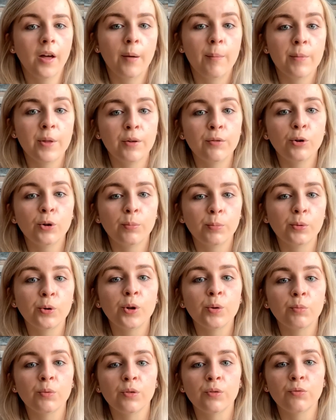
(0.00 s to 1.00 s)
They're all
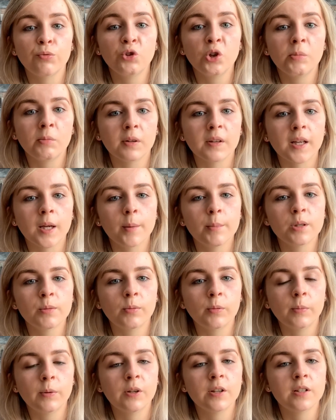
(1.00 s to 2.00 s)
born with normal hips,
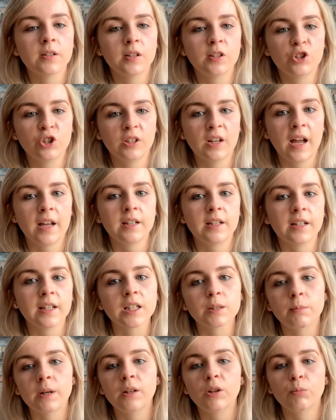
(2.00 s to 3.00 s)
but because the genetics
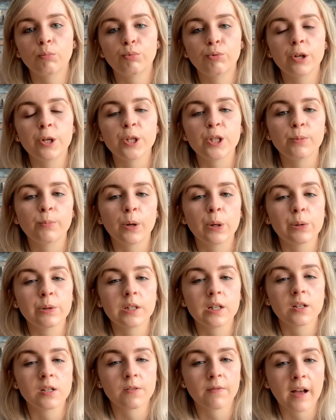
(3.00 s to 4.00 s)
make them predisposed
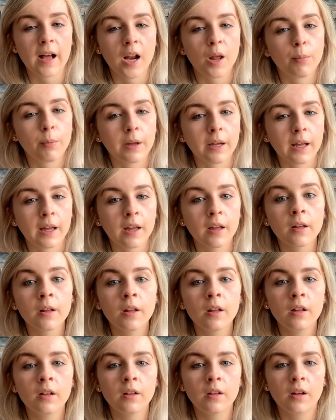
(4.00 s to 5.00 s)
to developing
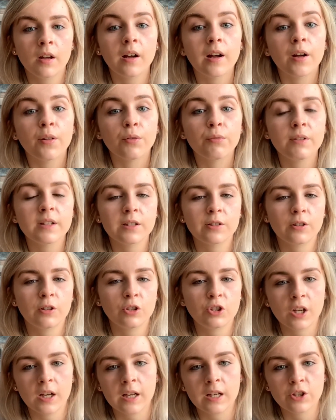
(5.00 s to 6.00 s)
it, the physical
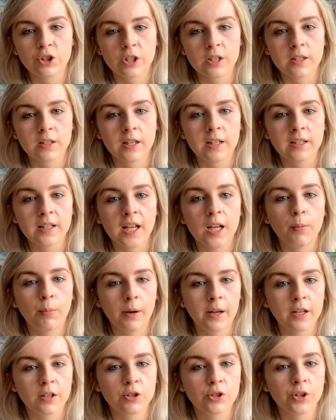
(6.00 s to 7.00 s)
changes, they take
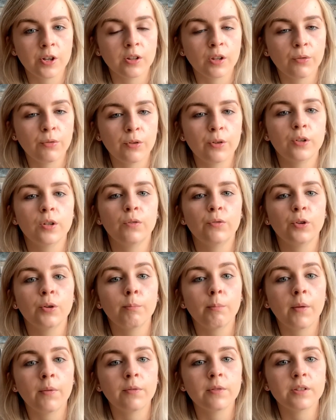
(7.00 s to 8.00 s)
place during the first few
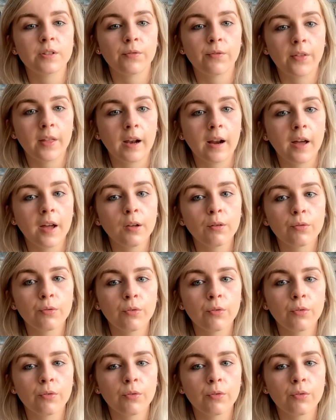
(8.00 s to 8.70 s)
months of their life.